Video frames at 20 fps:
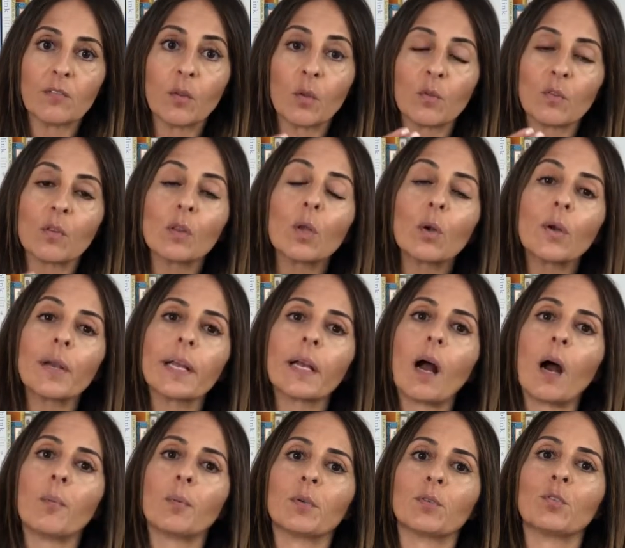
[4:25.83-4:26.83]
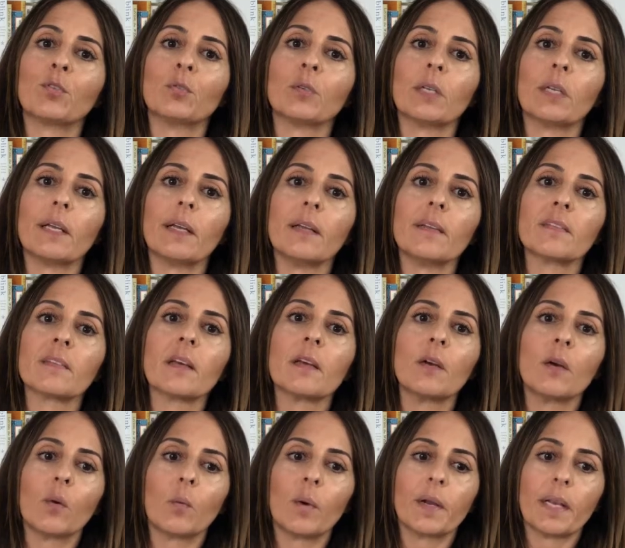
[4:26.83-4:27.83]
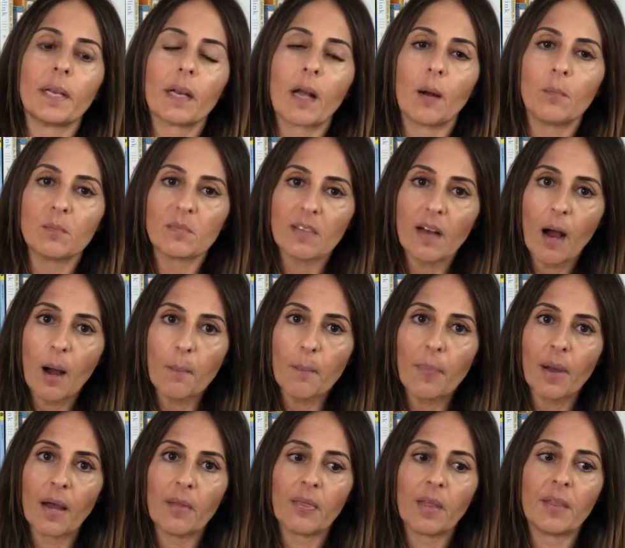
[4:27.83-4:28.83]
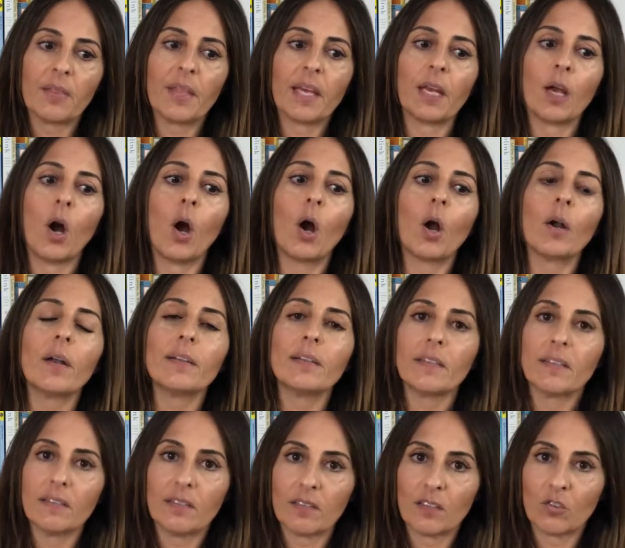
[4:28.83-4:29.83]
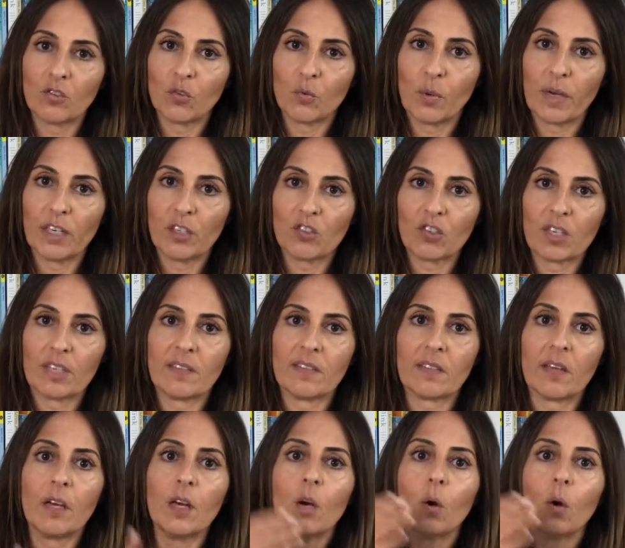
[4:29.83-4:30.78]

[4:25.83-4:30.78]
those learning opportunities when it comes up, and that they are in these situations.